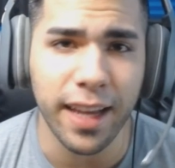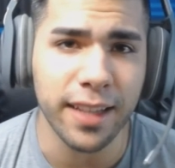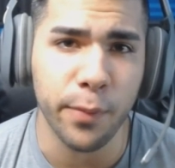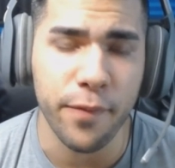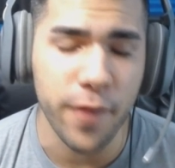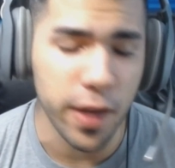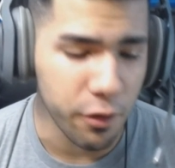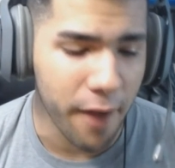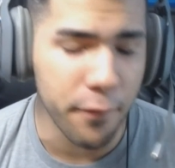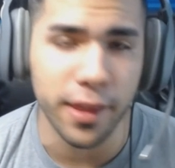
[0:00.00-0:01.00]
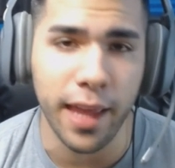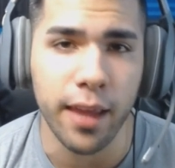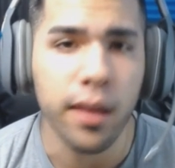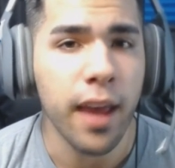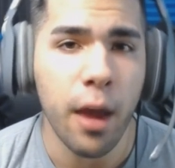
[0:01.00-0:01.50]
some of the video every day,
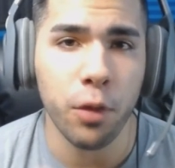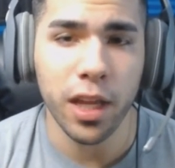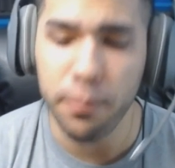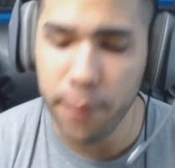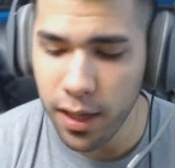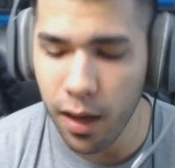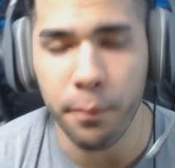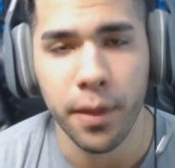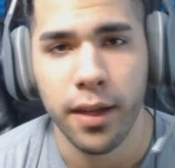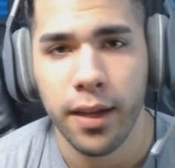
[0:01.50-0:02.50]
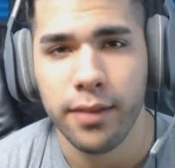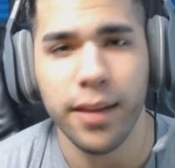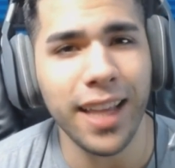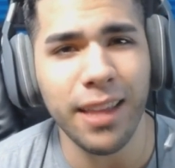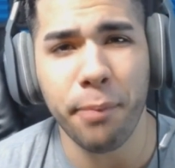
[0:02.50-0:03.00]
and we're gonna meet up.
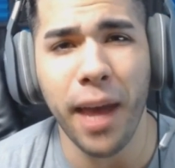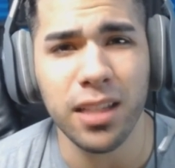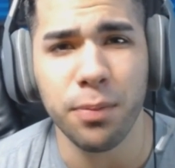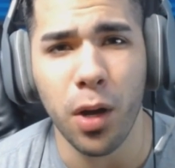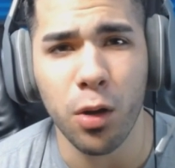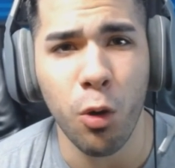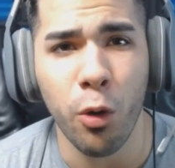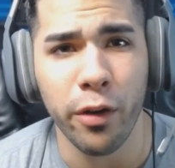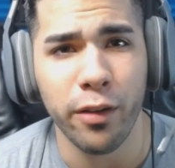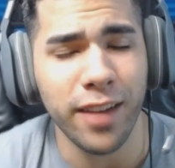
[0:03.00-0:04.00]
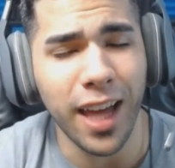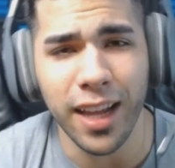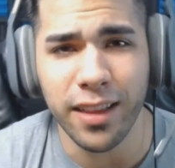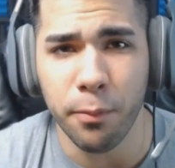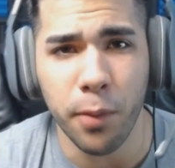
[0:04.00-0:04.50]
Not at the basketball court, not
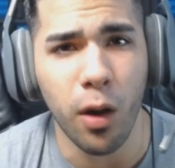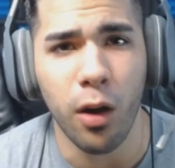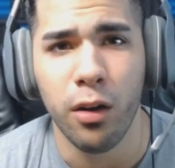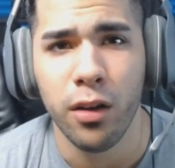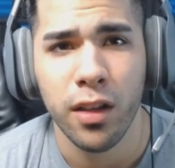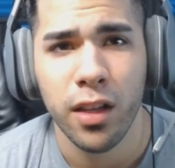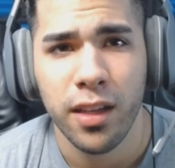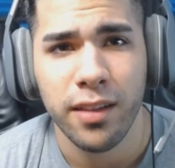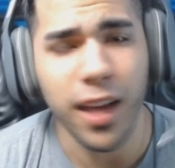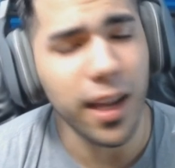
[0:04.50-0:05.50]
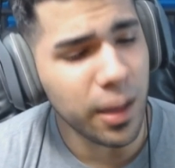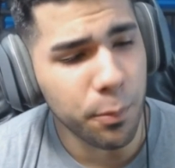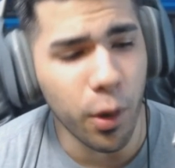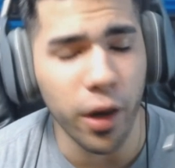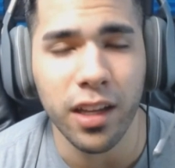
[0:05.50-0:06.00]
at the mall, not at the
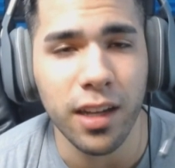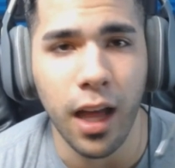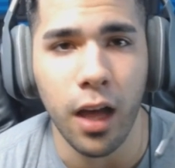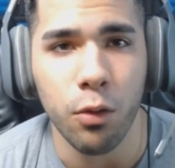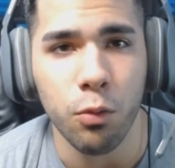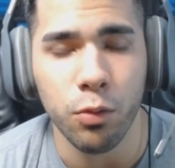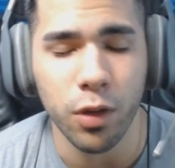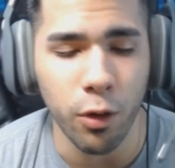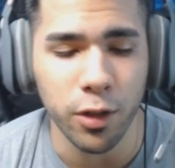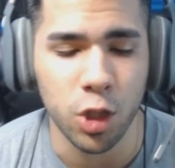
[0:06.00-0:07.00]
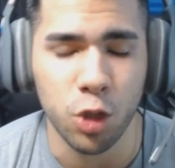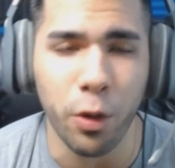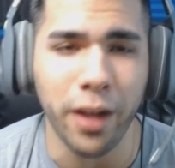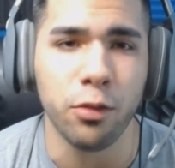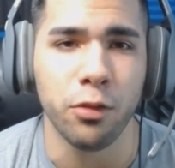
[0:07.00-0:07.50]
parking lot. We're going
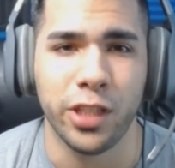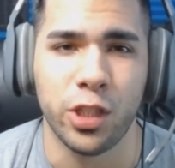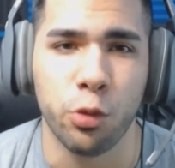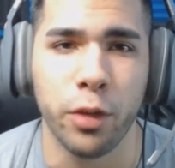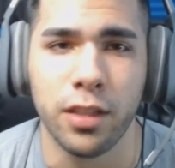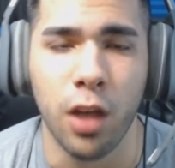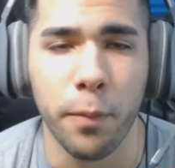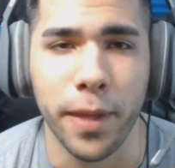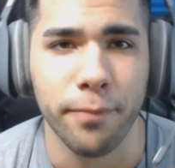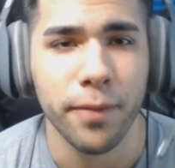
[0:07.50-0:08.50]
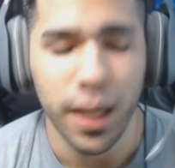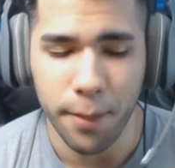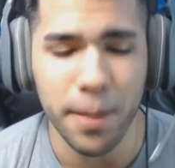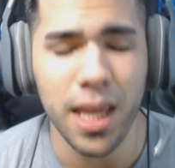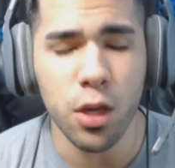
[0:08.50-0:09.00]
straight to the streets, homie.
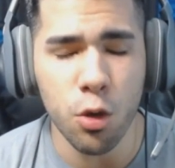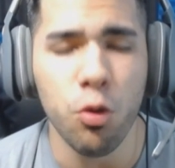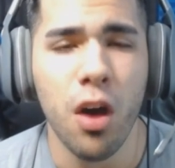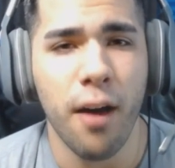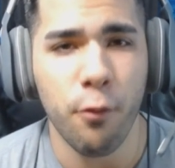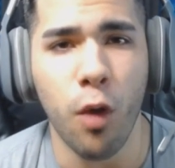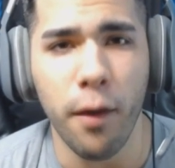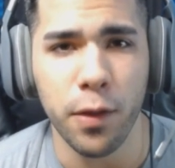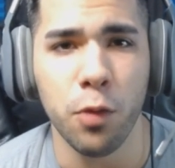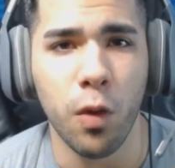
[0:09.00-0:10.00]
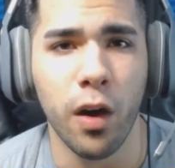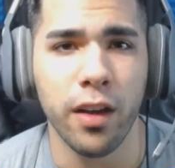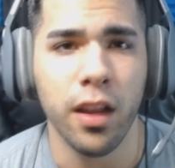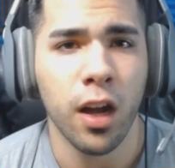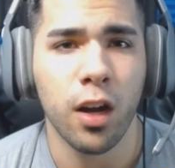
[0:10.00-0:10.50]
Me, you, one v one,
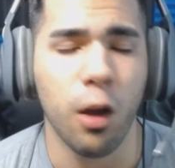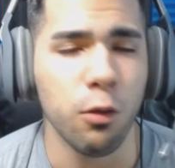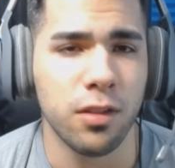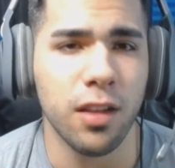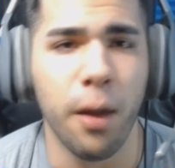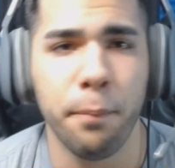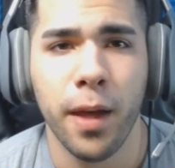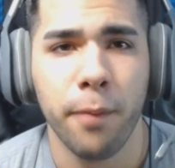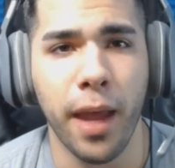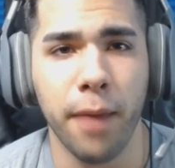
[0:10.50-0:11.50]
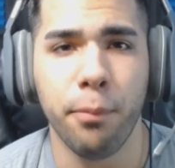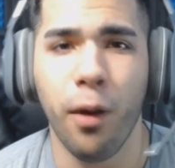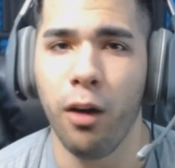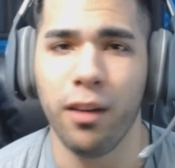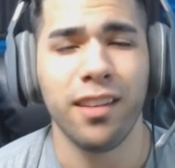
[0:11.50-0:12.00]
close up,
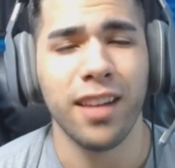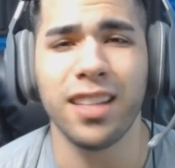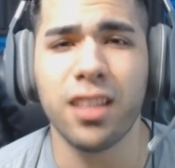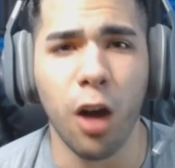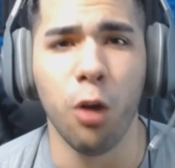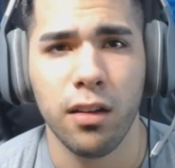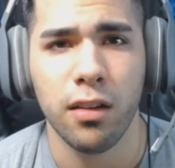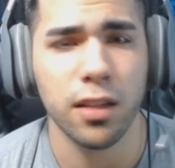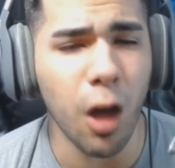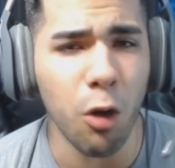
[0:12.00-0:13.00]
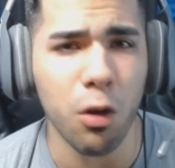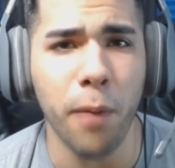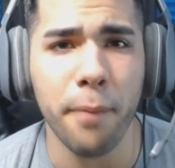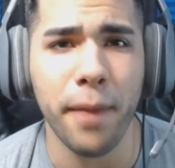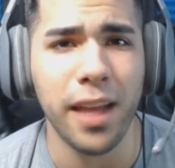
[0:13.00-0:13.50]
paintball. Let's go. Let's go. Come
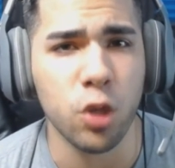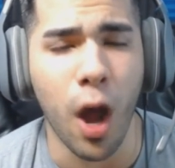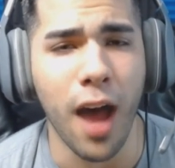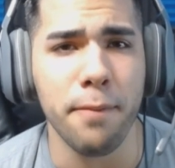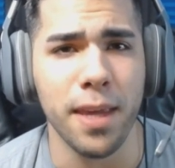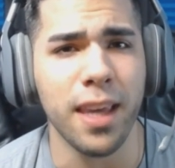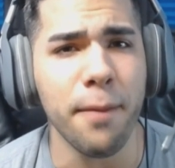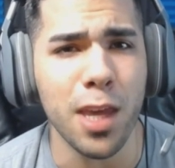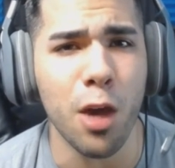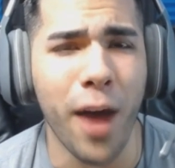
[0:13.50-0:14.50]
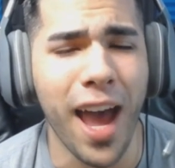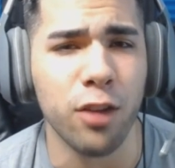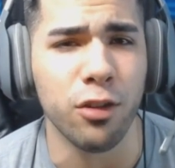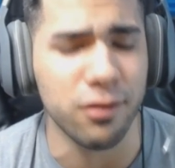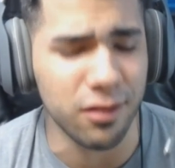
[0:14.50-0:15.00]
on, man. Try me. Give me your
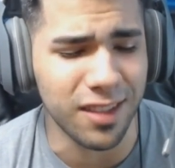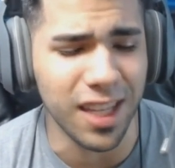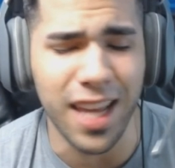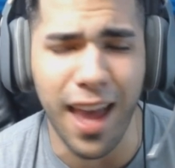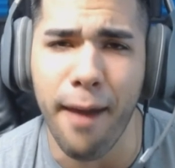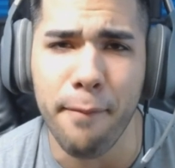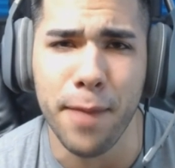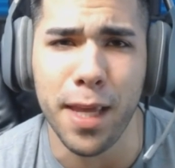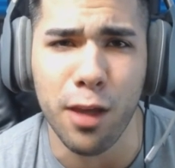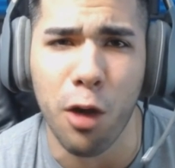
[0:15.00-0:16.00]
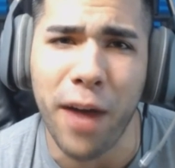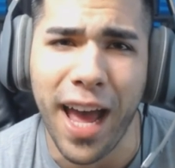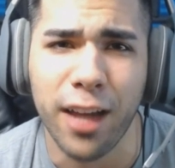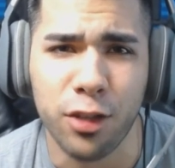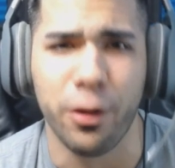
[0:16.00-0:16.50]
address. D M me your
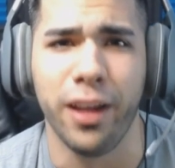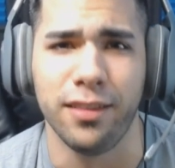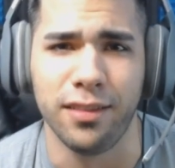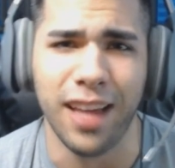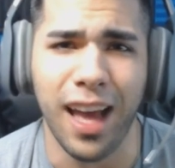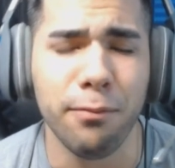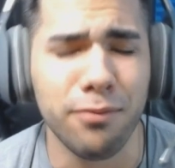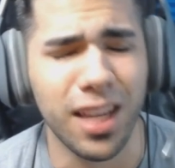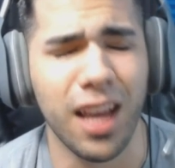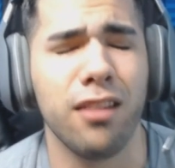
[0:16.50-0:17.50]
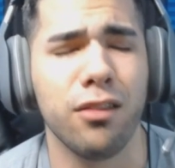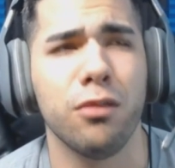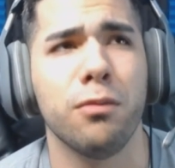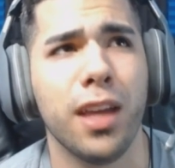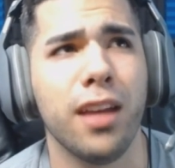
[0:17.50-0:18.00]
address. I'm telling you,
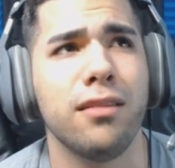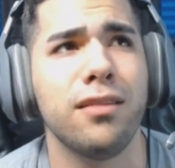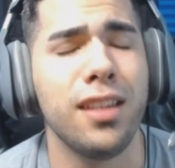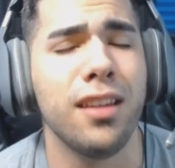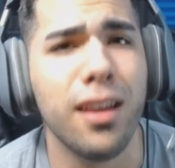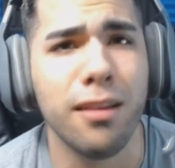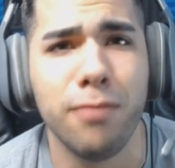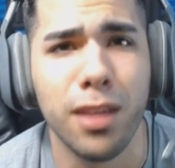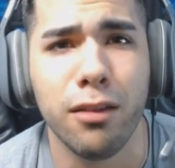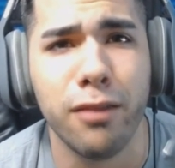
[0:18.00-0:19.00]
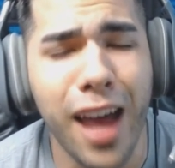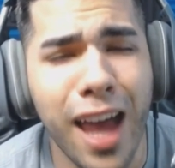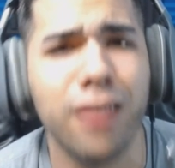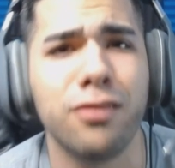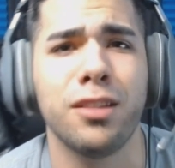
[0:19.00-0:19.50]
man. D M me your
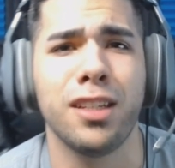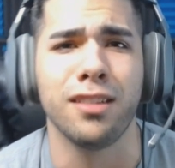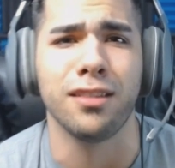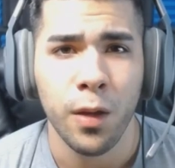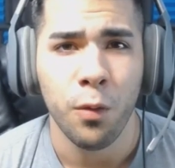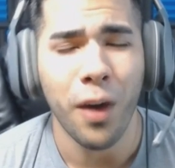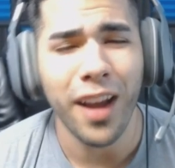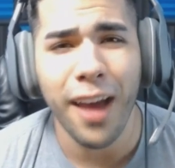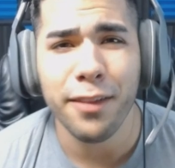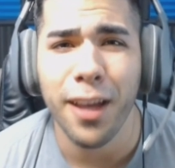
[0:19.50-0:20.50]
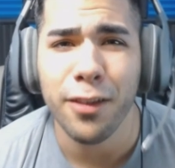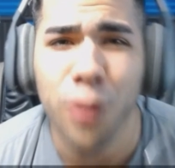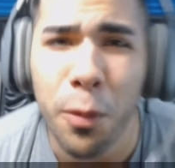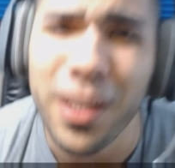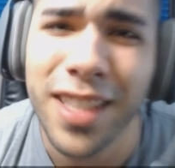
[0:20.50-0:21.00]
address. Why do I have to have
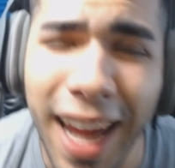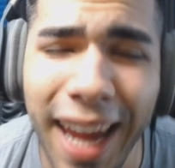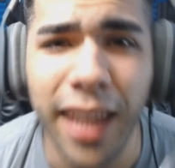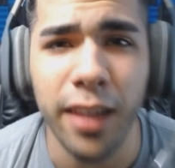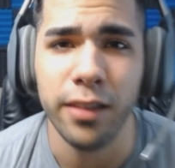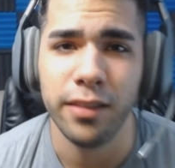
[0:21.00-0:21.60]
so much hate?